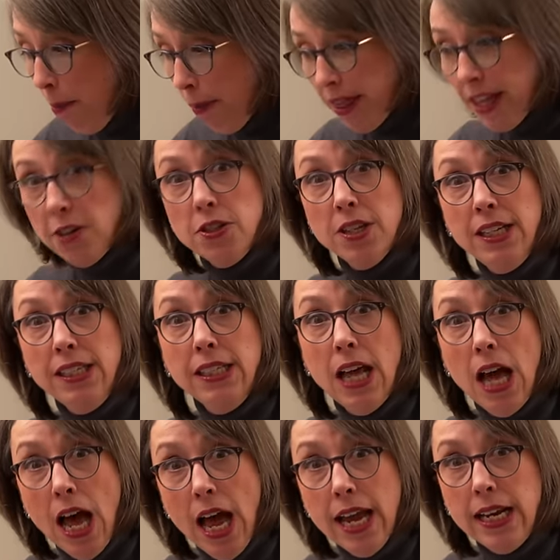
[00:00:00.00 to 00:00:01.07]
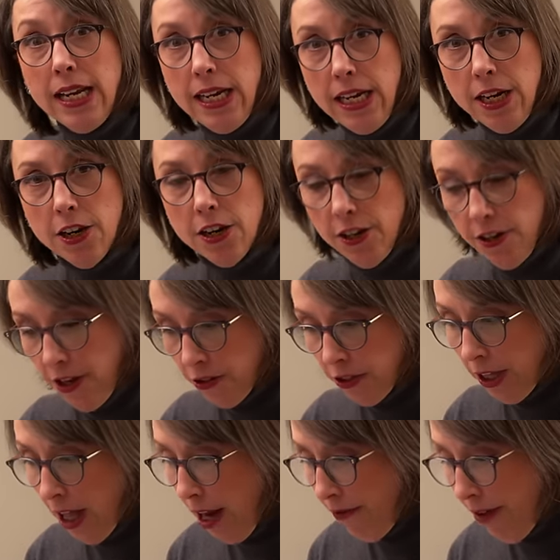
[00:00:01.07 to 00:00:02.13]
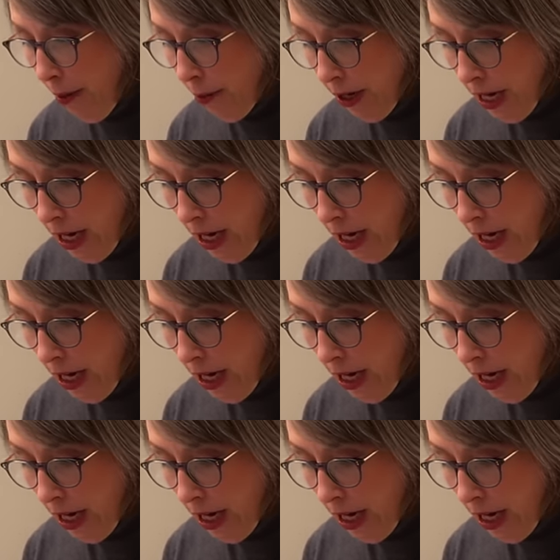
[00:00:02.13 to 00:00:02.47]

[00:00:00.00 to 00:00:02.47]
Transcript: but there's a lot here. There's a lot of fabric